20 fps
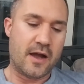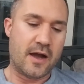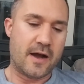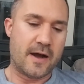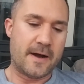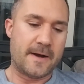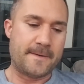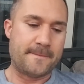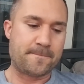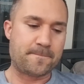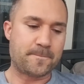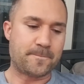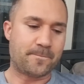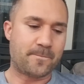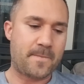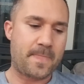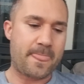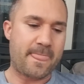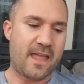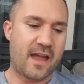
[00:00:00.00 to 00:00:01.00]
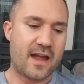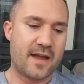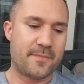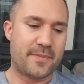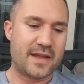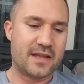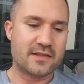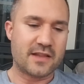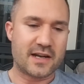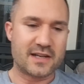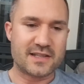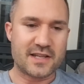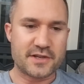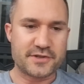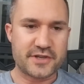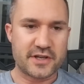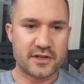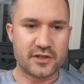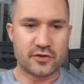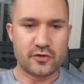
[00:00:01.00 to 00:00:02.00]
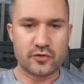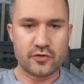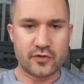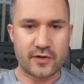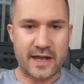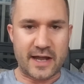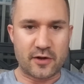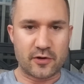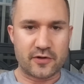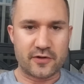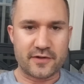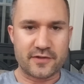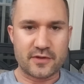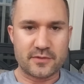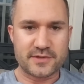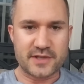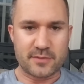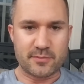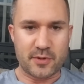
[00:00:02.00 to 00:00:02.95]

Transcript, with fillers: um, I pay a lot of attention to Google algorithms.